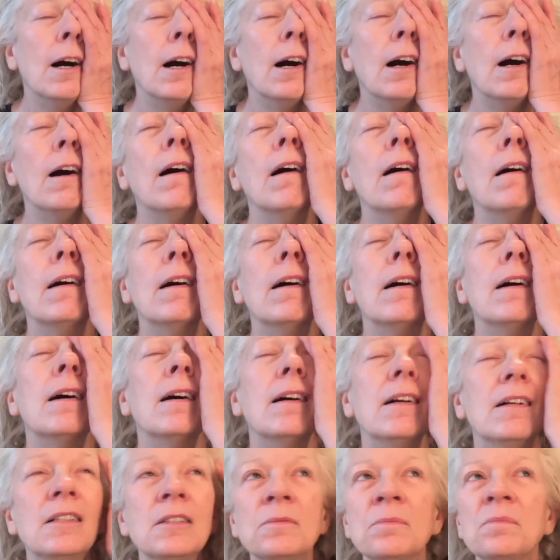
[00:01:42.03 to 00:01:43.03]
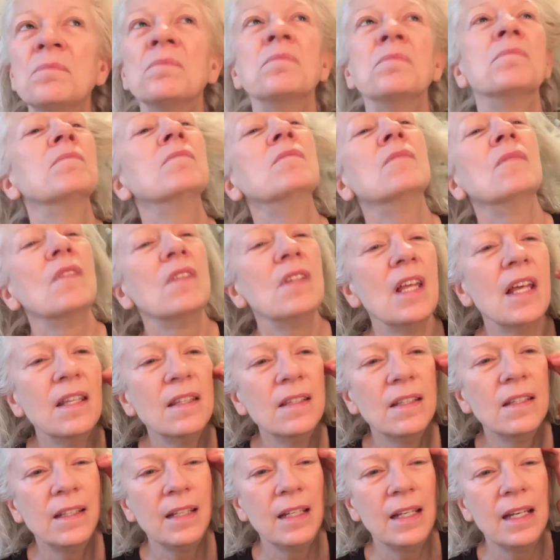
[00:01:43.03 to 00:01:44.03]
uh,
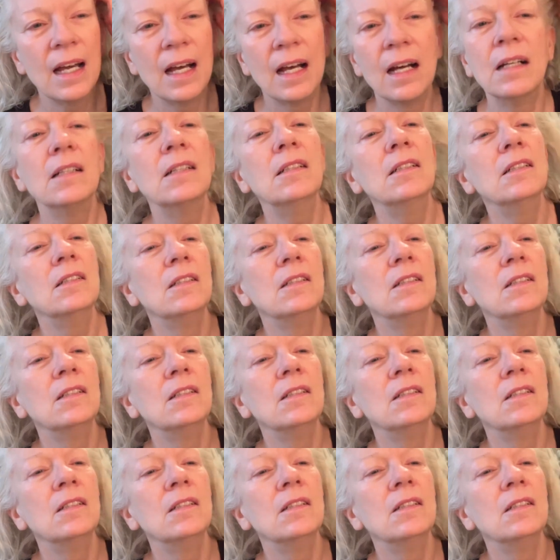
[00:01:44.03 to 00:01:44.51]
then the uh,